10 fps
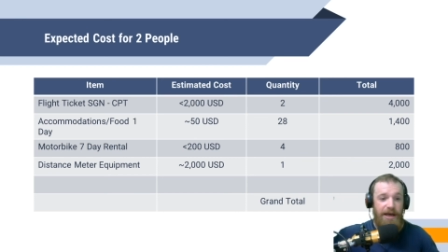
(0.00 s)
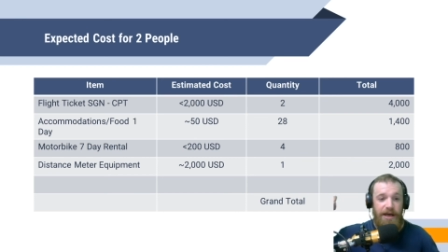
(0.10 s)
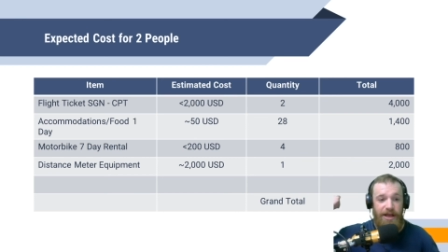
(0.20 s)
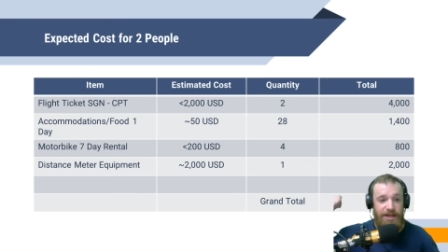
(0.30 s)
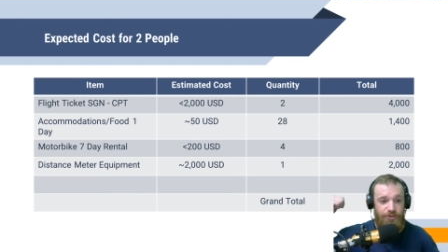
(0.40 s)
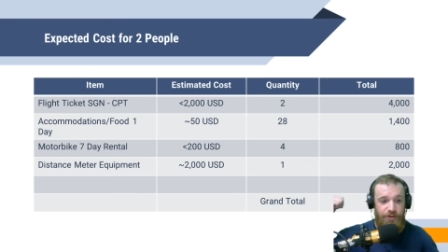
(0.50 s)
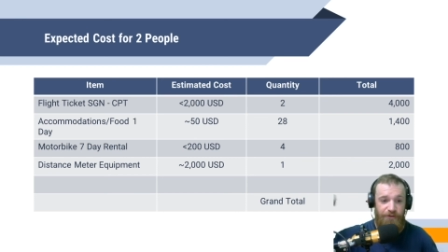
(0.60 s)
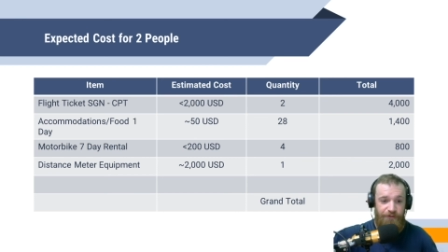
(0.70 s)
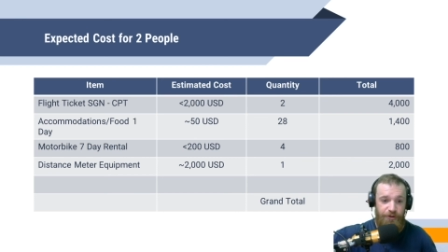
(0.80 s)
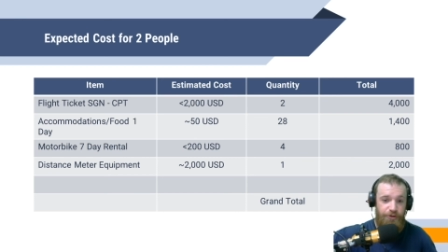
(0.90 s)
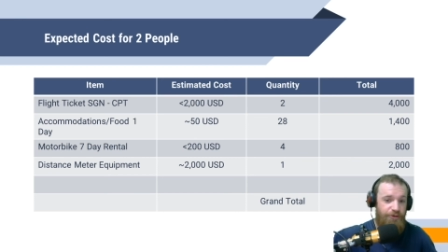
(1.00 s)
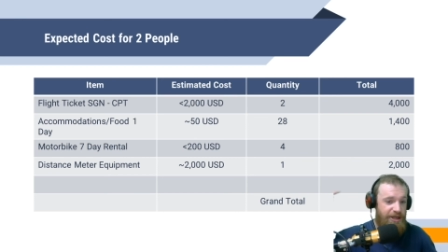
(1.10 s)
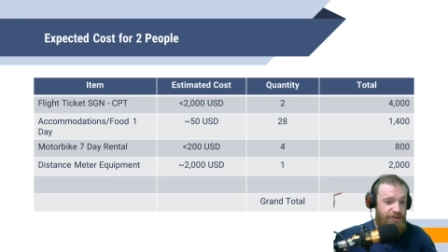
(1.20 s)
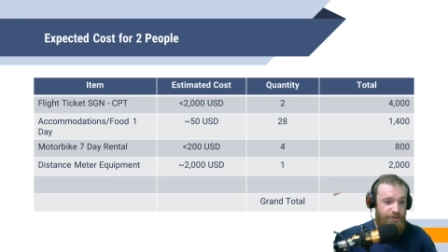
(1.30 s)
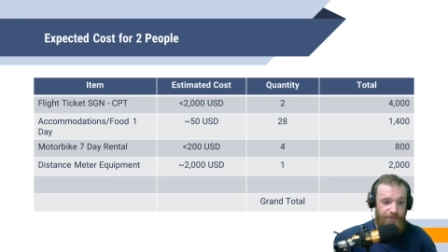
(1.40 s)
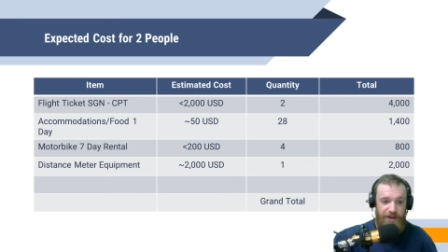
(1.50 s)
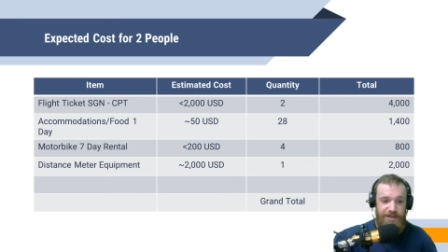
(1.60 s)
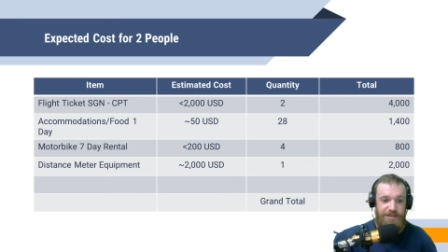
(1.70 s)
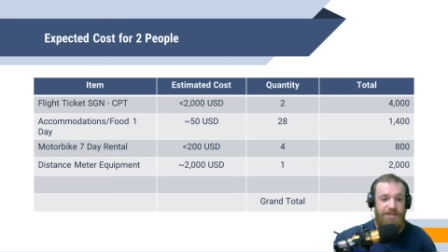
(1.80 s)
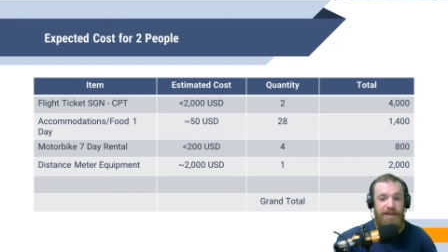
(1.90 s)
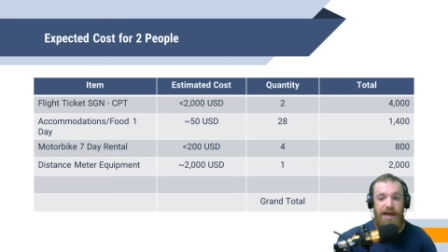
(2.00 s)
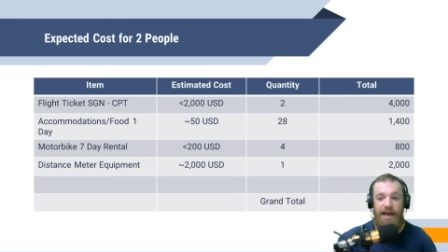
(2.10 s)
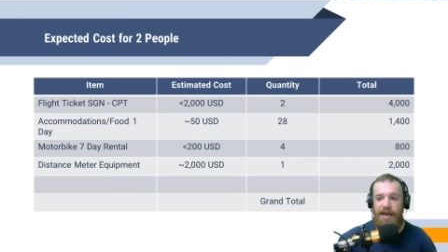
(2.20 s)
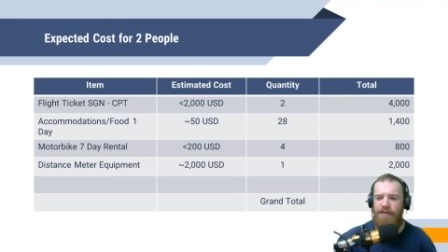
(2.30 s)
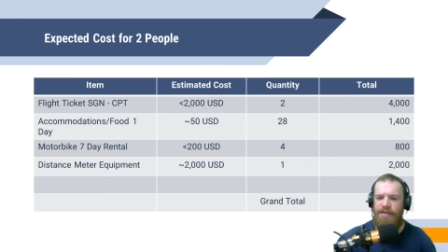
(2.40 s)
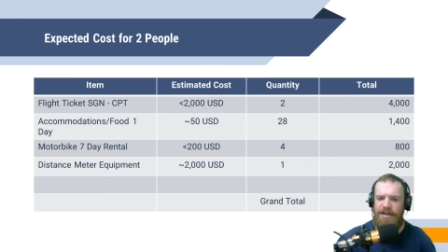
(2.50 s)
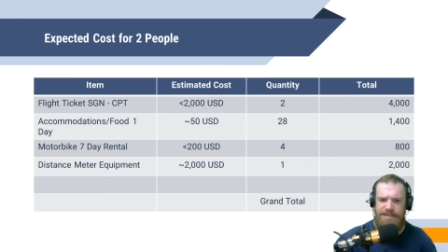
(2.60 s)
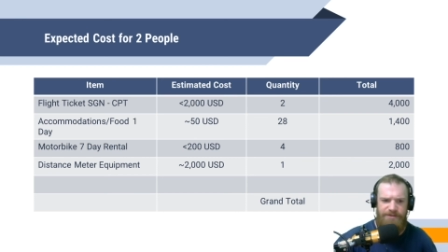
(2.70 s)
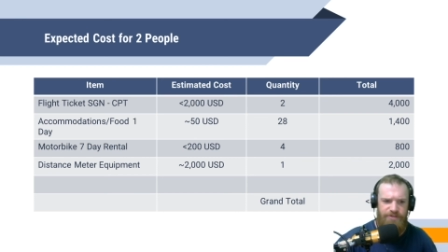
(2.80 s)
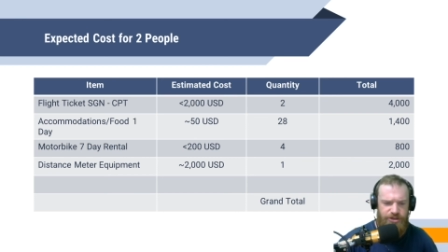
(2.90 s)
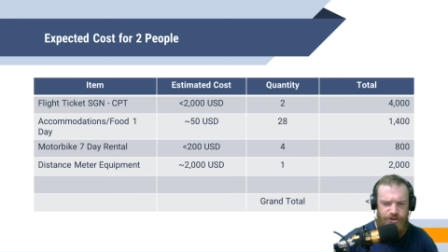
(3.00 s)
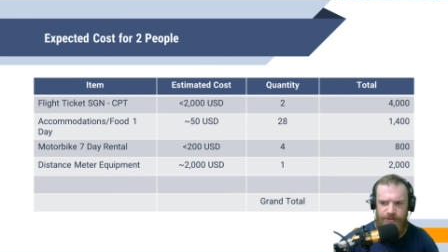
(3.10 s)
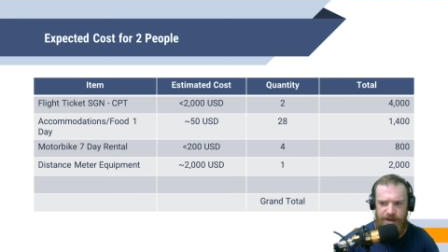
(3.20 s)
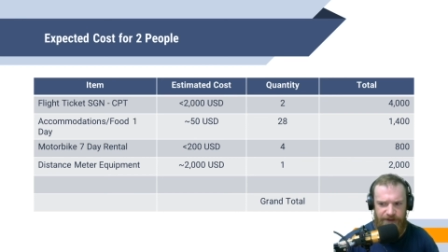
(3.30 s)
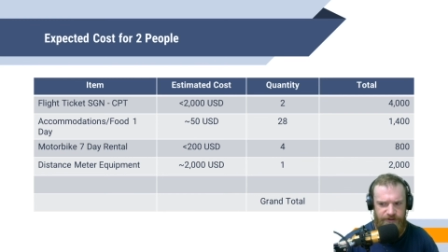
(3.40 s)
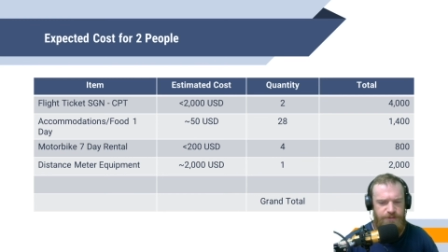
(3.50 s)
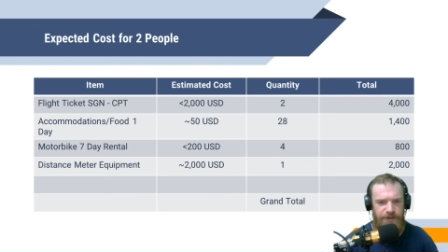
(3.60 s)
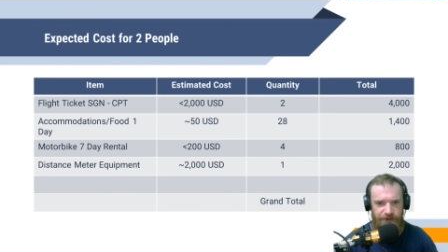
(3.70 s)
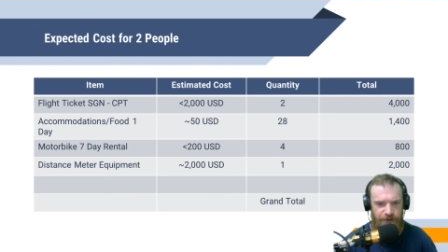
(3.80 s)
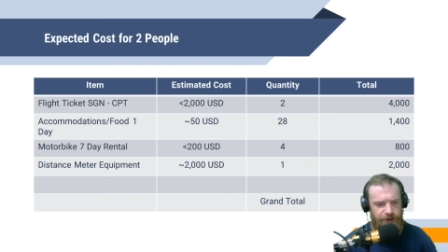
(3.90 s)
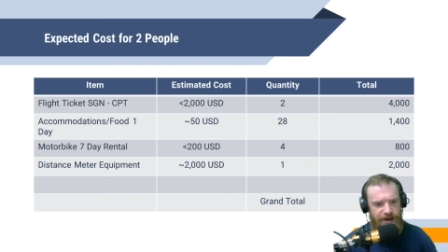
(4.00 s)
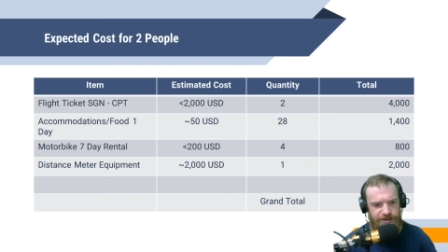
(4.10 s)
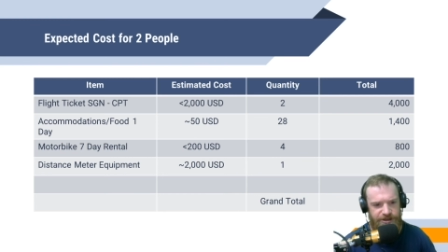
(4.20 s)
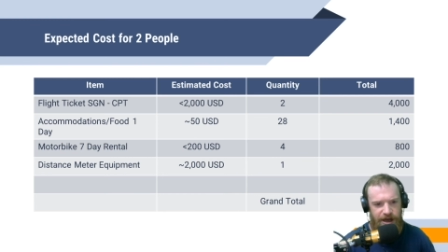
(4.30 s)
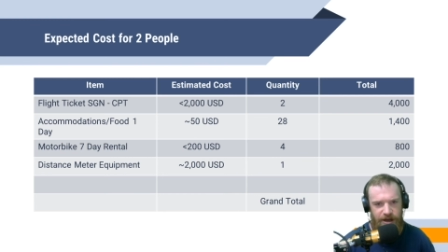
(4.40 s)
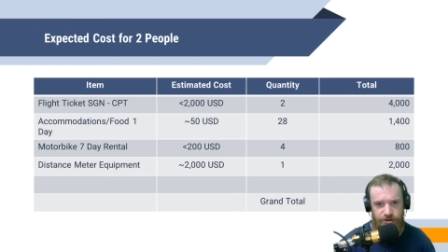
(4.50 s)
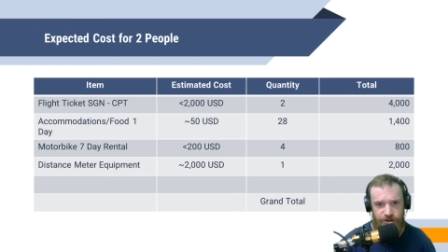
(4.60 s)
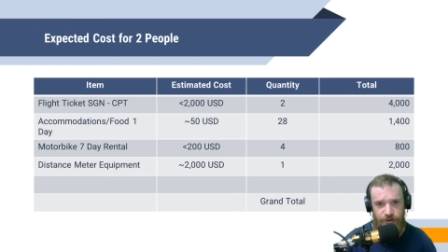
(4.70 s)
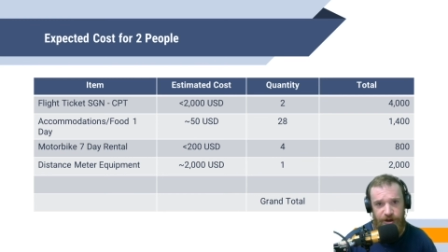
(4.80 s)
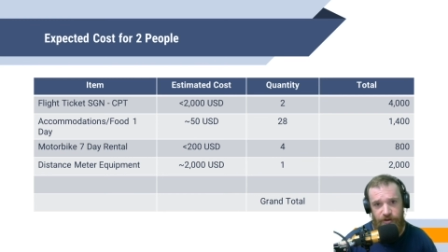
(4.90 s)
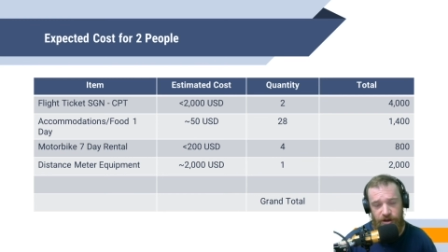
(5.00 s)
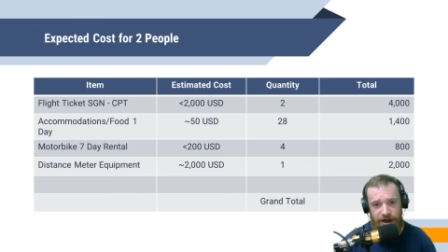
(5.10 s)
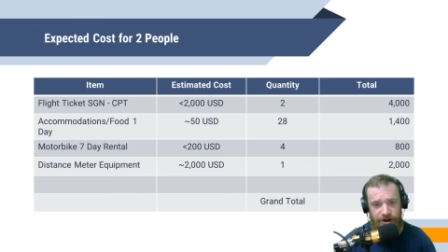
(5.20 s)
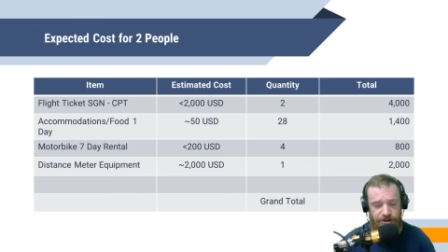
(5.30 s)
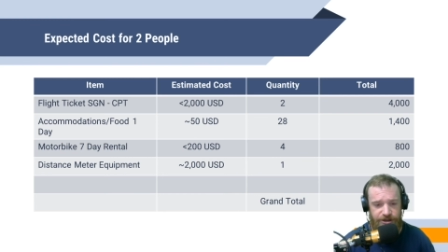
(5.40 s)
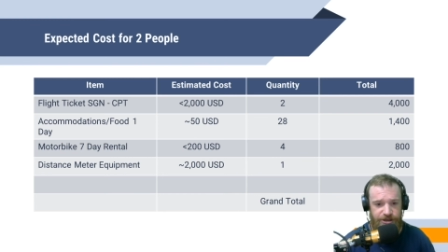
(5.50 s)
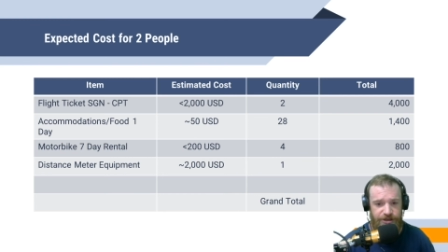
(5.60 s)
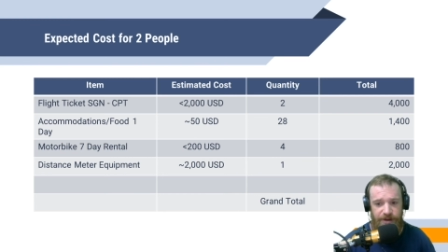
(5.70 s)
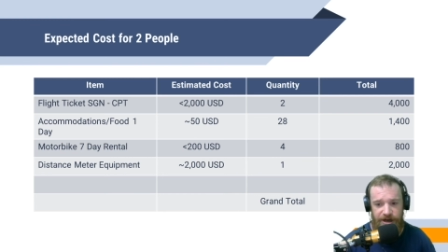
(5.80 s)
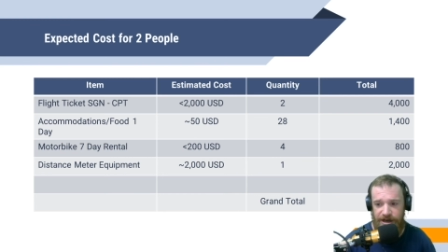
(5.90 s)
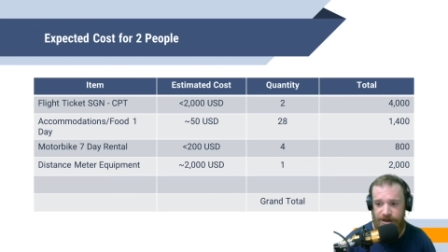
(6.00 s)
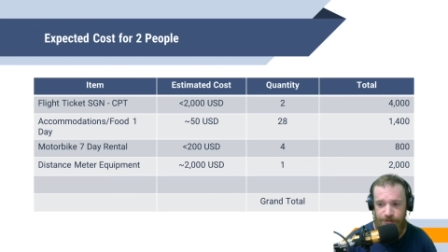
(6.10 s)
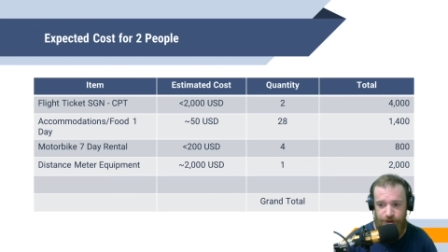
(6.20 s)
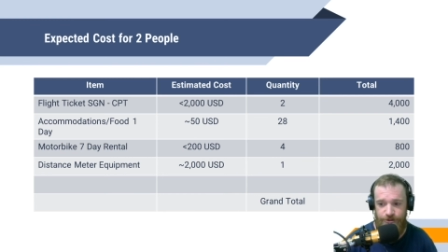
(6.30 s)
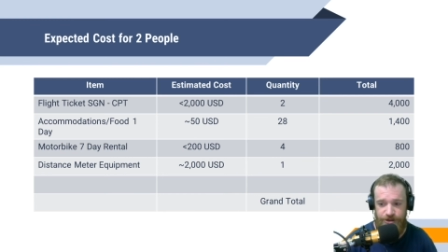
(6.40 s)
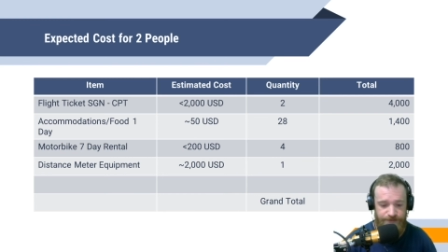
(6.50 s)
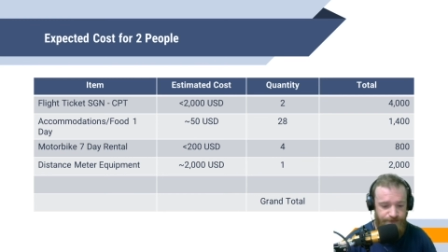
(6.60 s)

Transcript: that's with food, that's with a place to stay, and that's even assuming I have to spend a few thousand dollars on whatever LiDAR system I'm going to end up using.